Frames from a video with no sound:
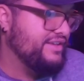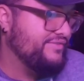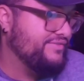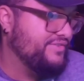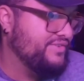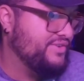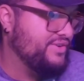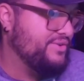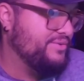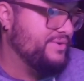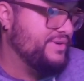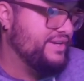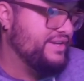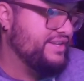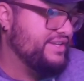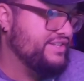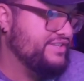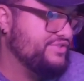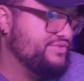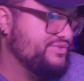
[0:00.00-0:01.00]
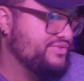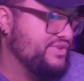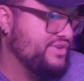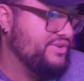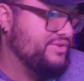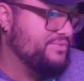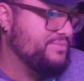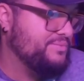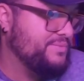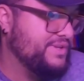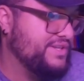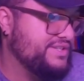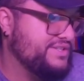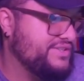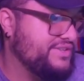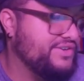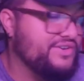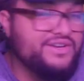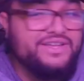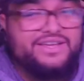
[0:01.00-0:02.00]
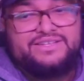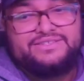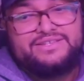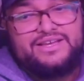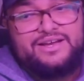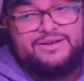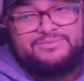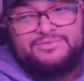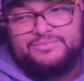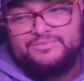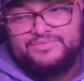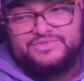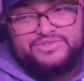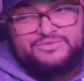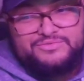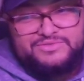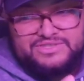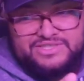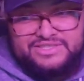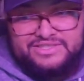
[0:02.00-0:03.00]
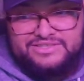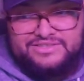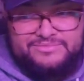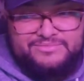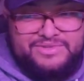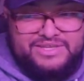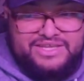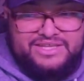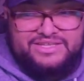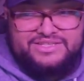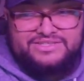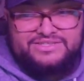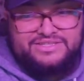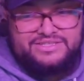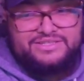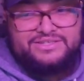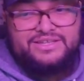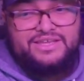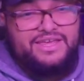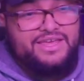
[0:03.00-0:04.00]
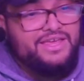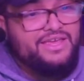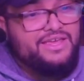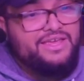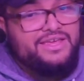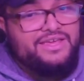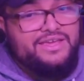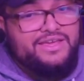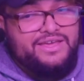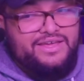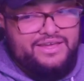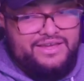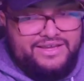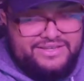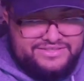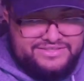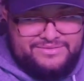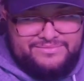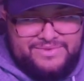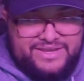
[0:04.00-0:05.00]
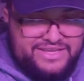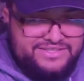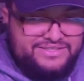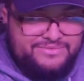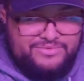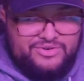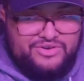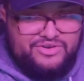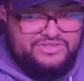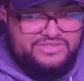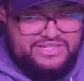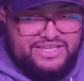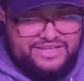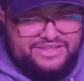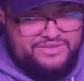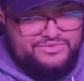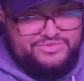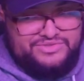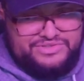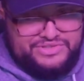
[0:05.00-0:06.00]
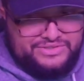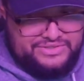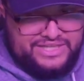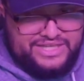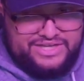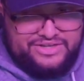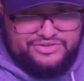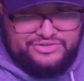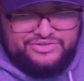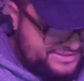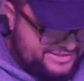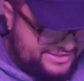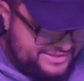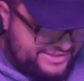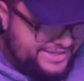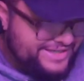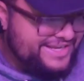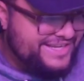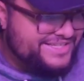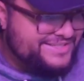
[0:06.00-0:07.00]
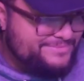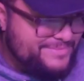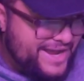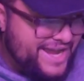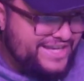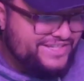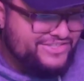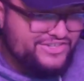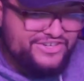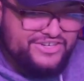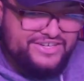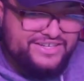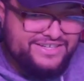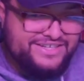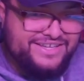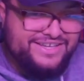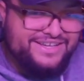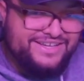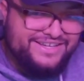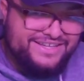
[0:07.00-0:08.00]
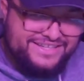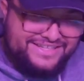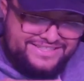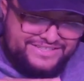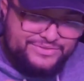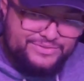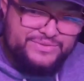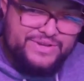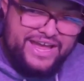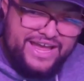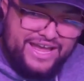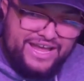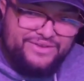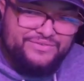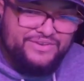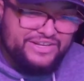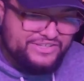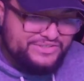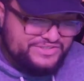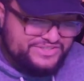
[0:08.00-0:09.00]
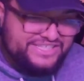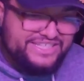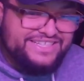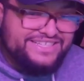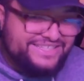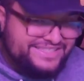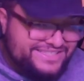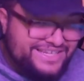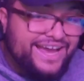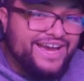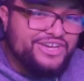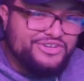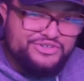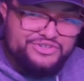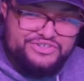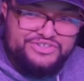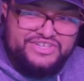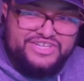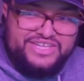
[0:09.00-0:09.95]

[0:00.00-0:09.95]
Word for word: If you know what it is, you know. But it's Third Eye's album. Someone sent it to me, and it's an, it's amazing, bro, because that thing sold out. It is my turn to have, like you see in the title,